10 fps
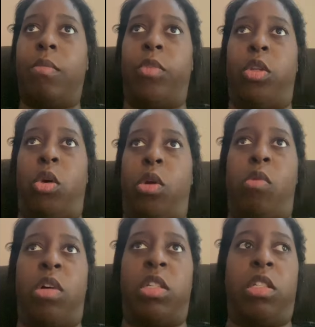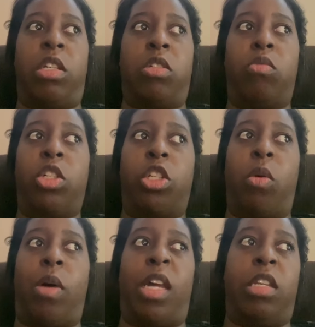wasn't his
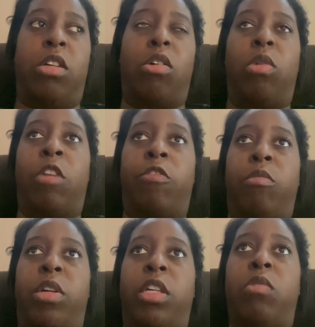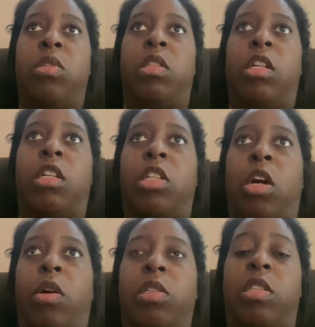original idea or whatever, but he was the
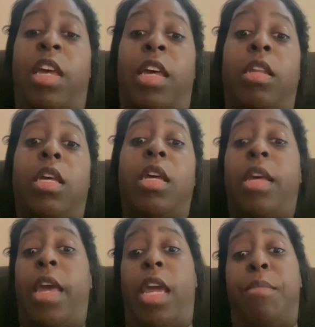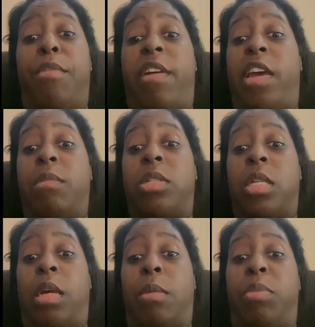guitarist that Abraham's
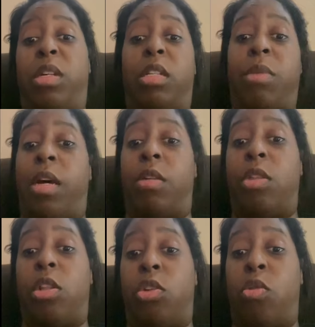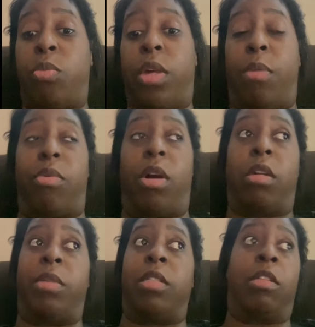son picked up out of the loop and brought
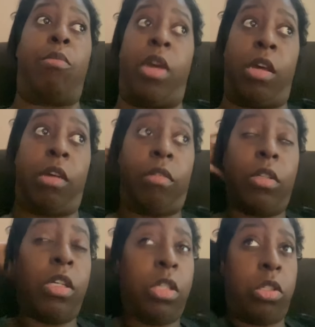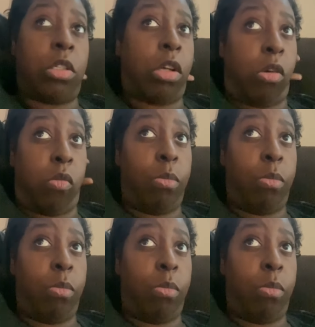him into the band. So,